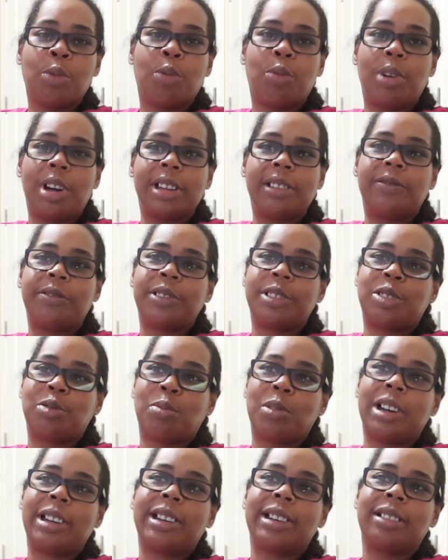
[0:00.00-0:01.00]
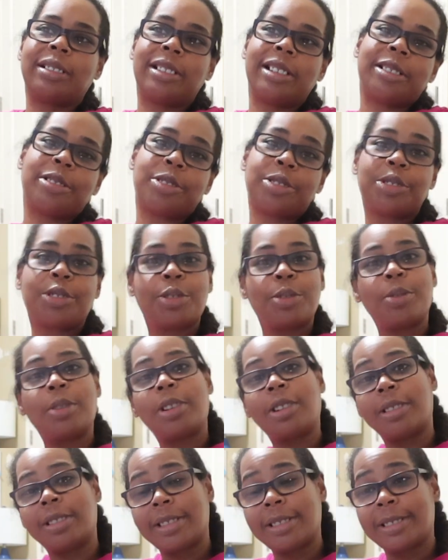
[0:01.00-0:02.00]
wife is writing letters to
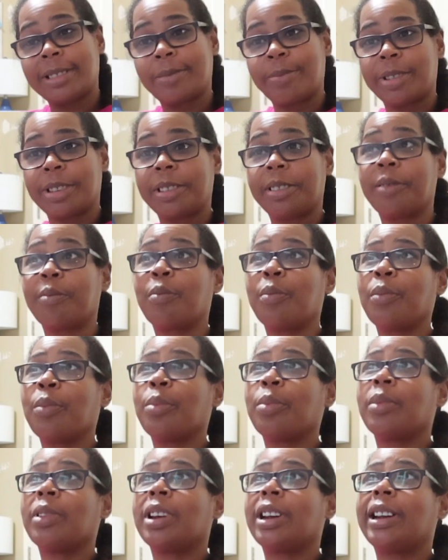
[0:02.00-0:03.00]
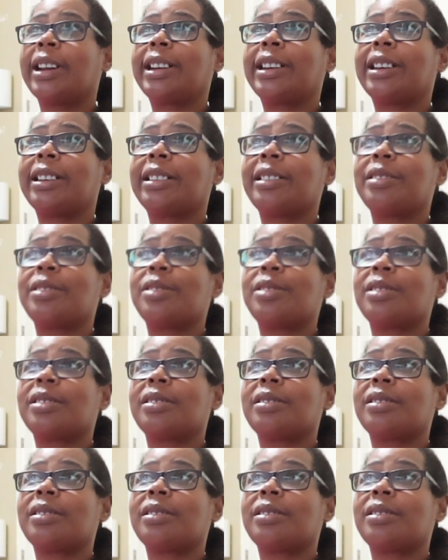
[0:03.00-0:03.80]
her husband, and